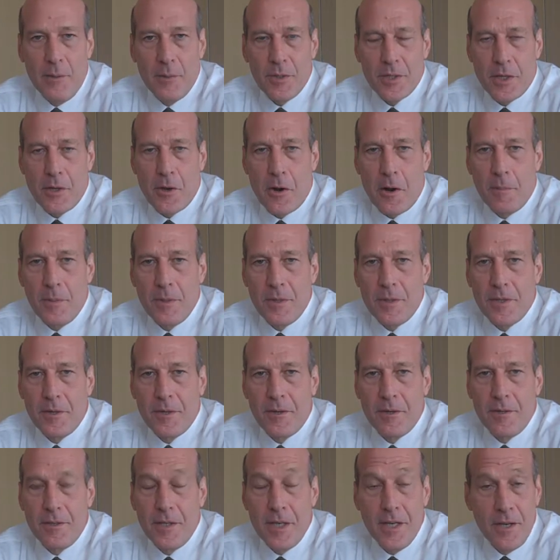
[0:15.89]
He was a
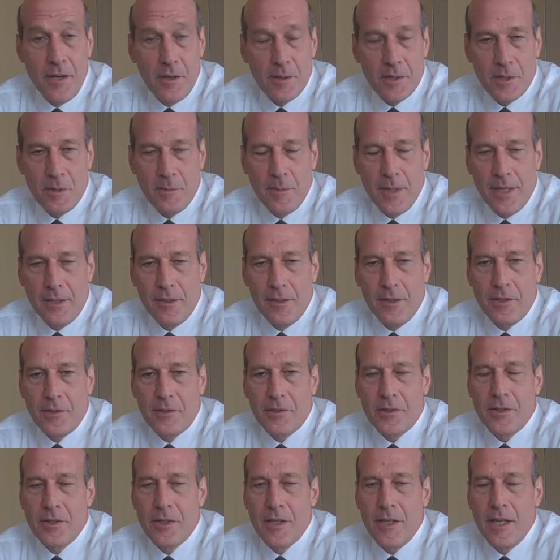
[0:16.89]
carpenter, he did know some
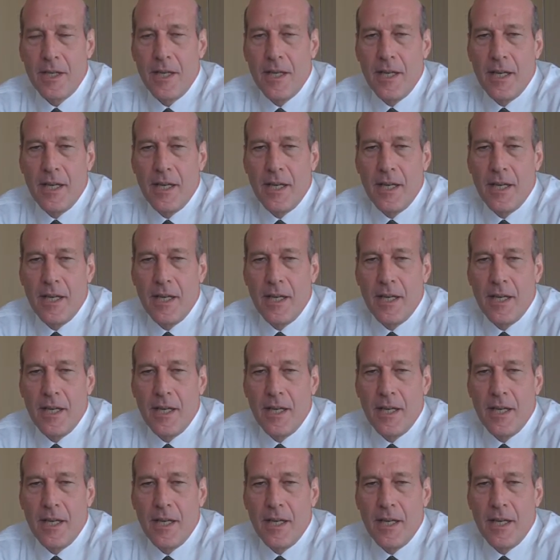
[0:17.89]
English.